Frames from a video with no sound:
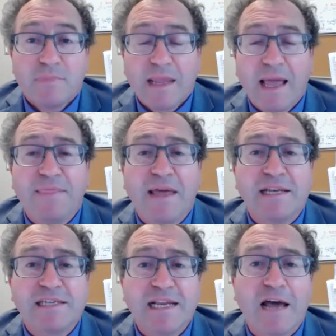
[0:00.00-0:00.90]
and then
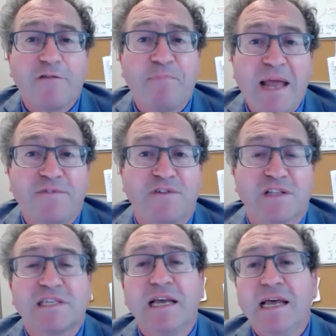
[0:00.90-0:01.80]
it did have
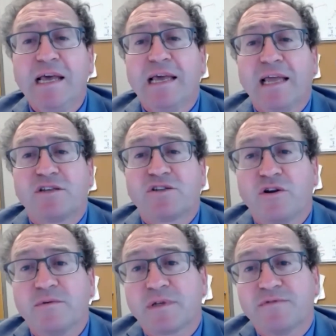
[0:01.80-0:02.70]
benefits in
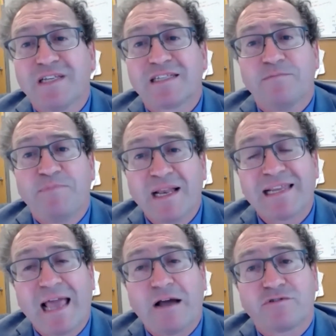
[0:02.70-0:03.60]
terms of
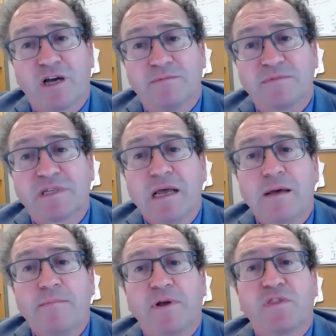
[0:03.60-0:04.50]
disability outcomes,
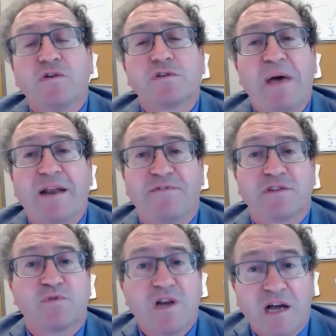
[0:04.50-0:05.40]
but those
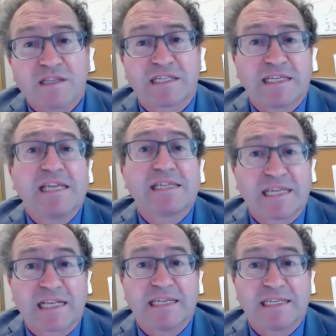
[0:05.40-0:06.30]
benefits were not
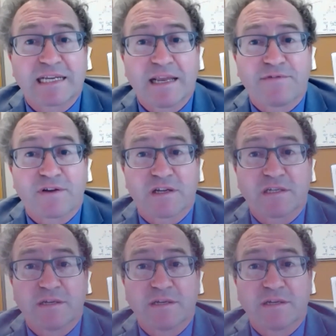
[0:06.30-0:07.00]
statistically significant.